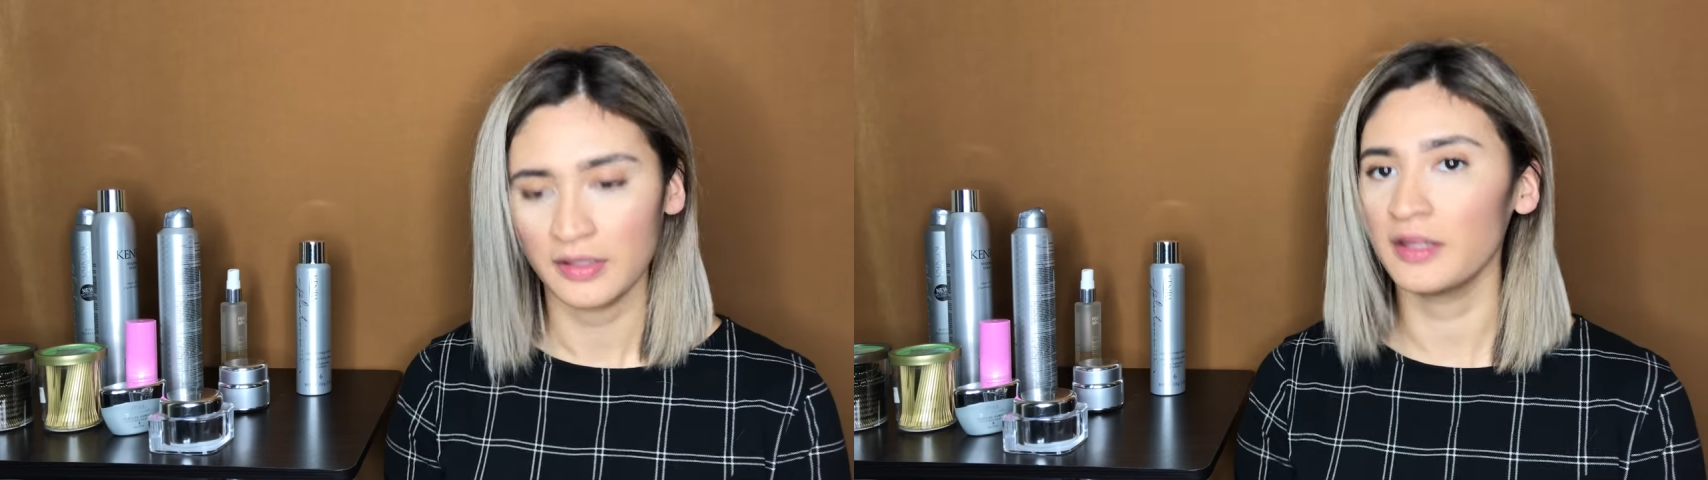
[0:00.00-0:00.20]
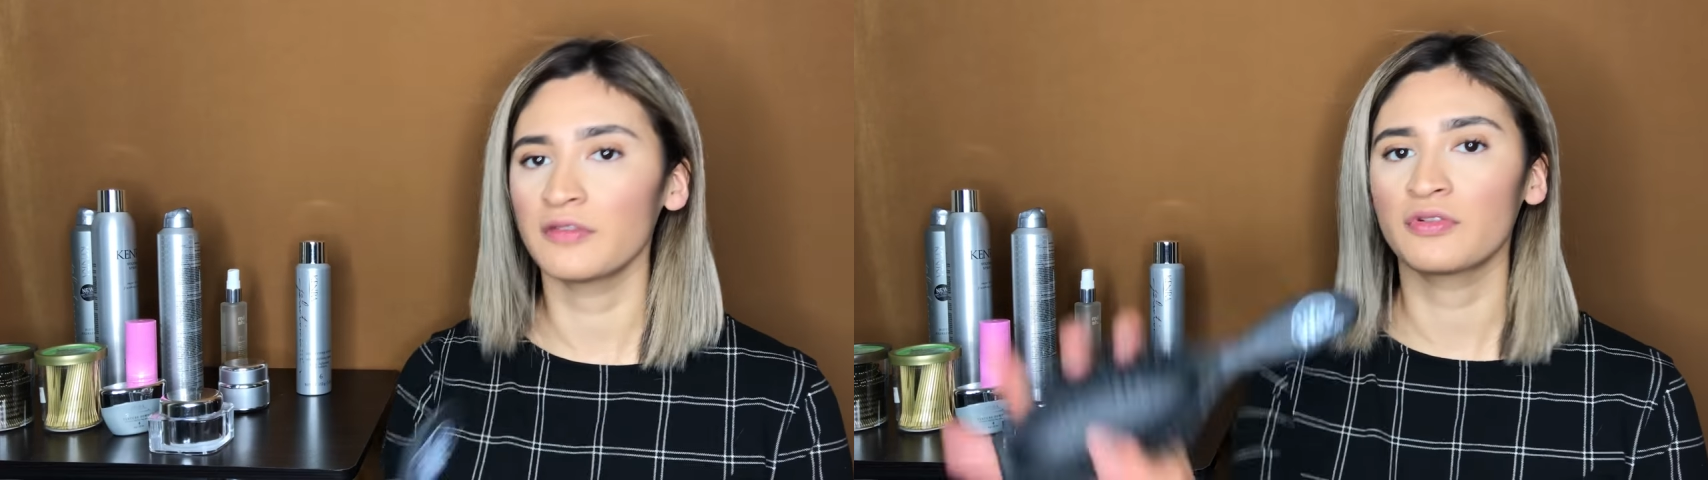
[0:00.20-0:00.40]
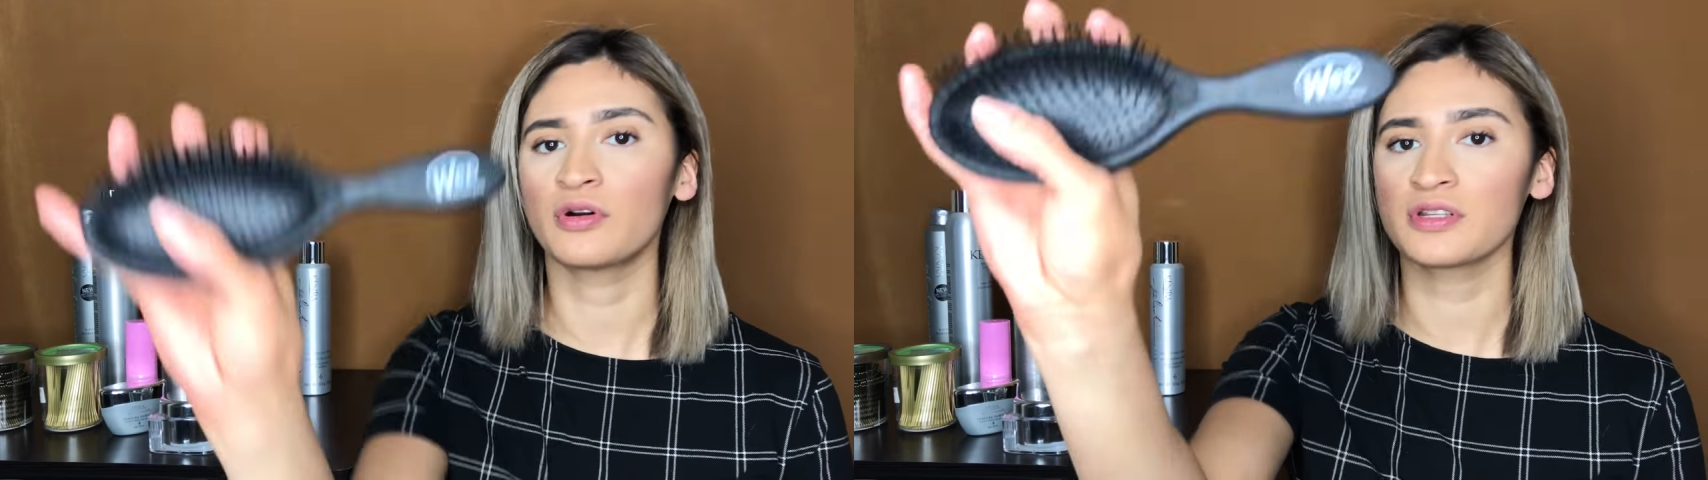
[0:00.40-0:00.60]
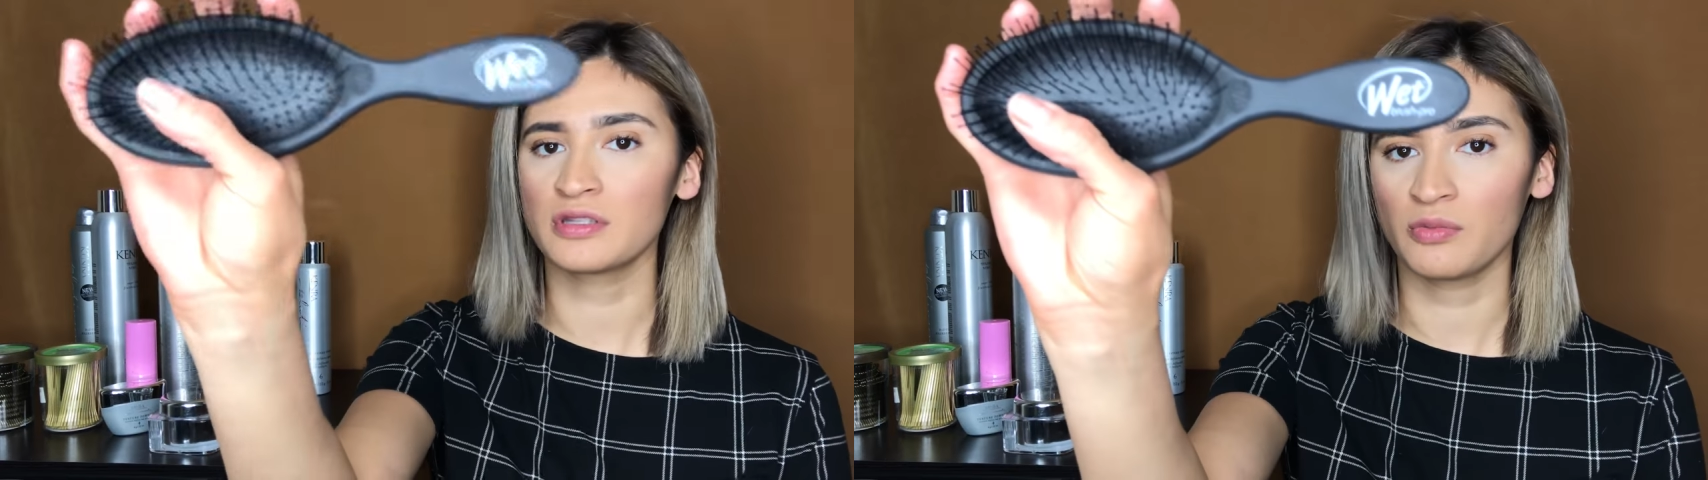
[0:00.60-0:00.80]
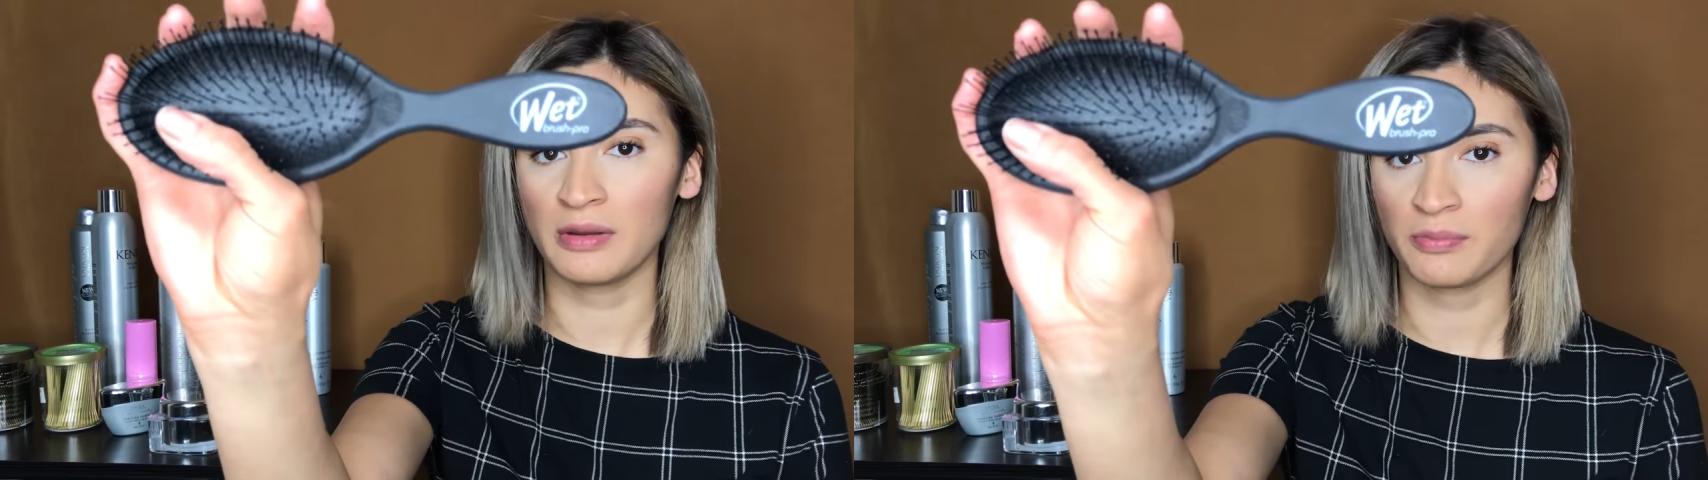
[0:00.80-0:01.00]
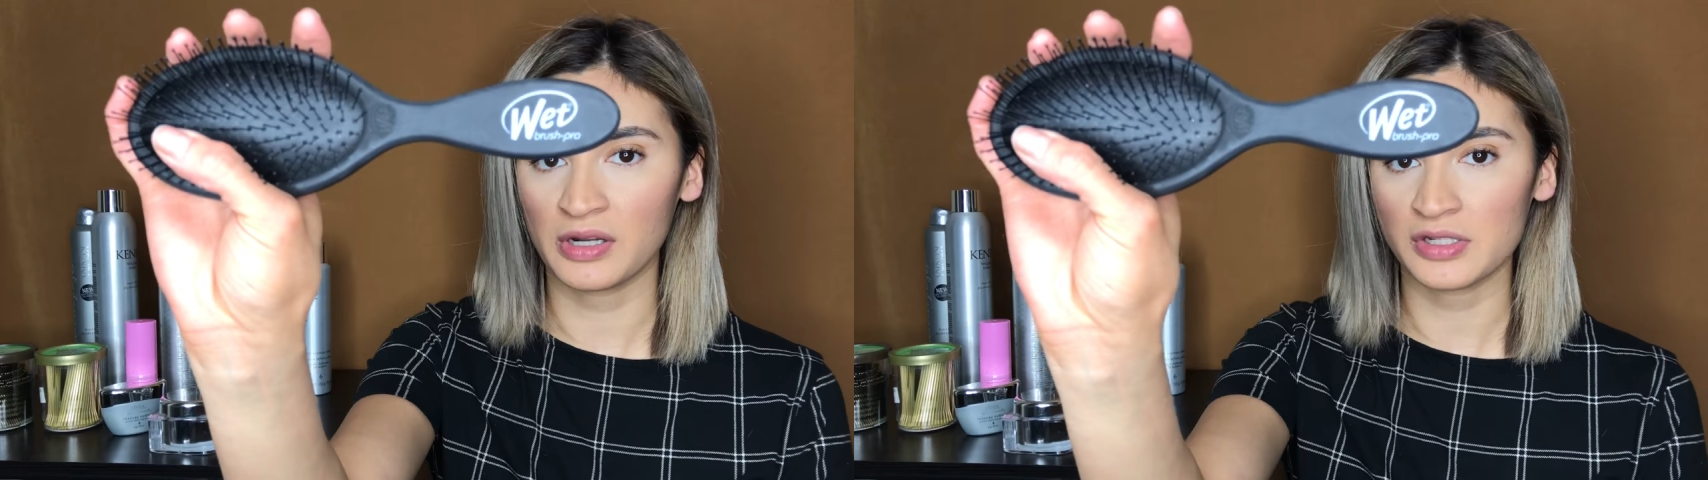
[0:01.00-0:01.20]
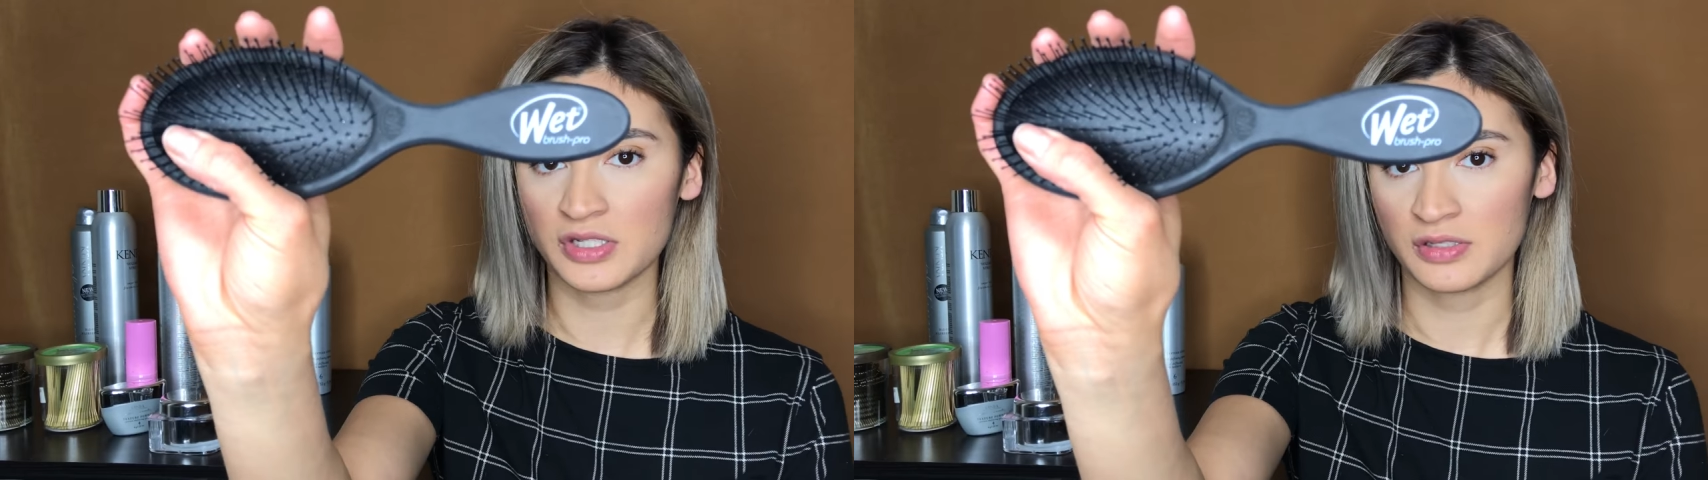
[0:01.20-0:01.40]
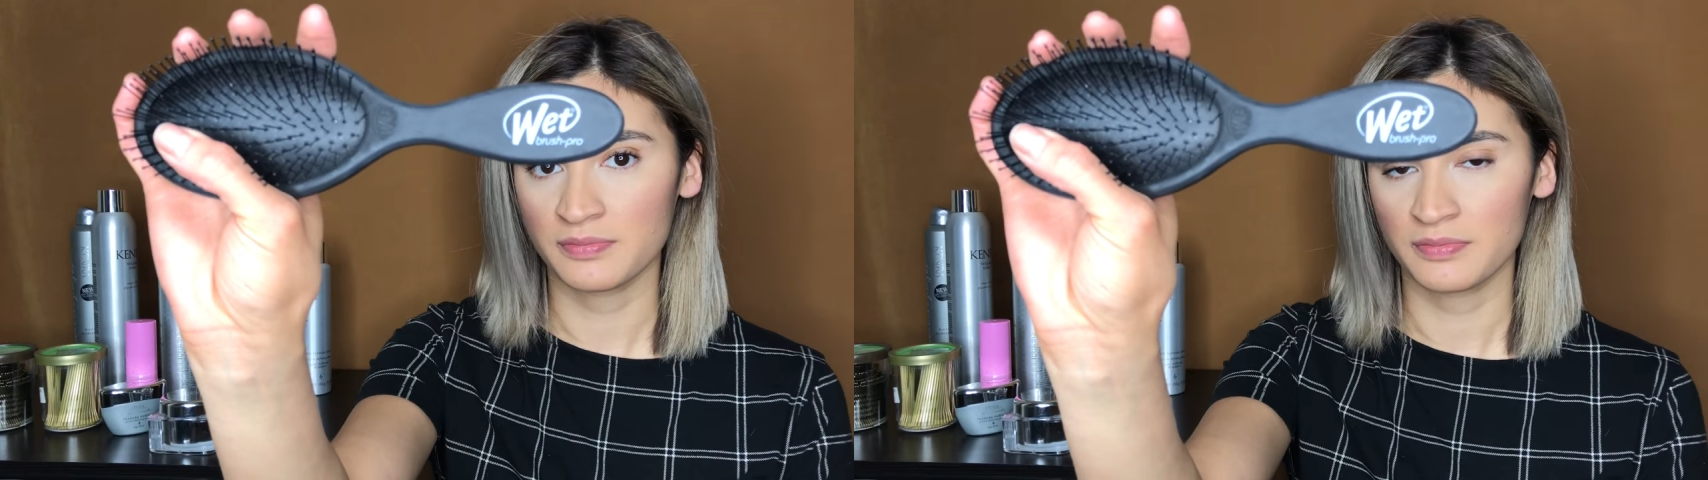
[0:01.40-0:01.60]
And of course a wet
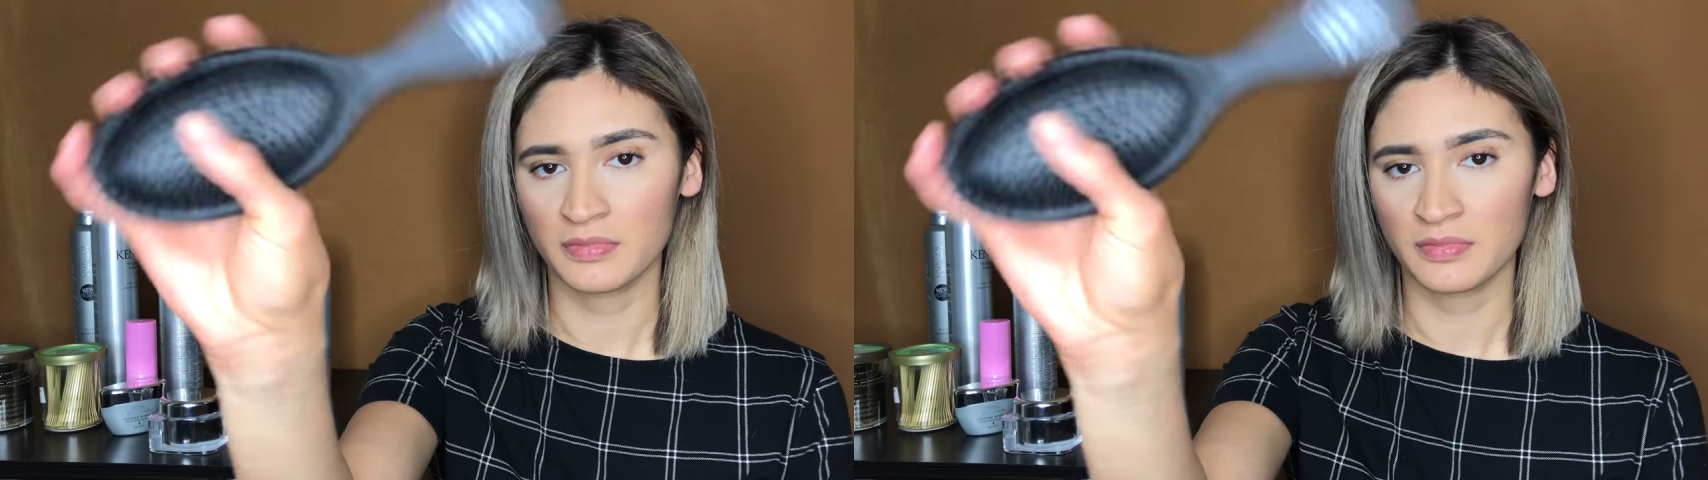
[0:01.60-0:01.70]
brush.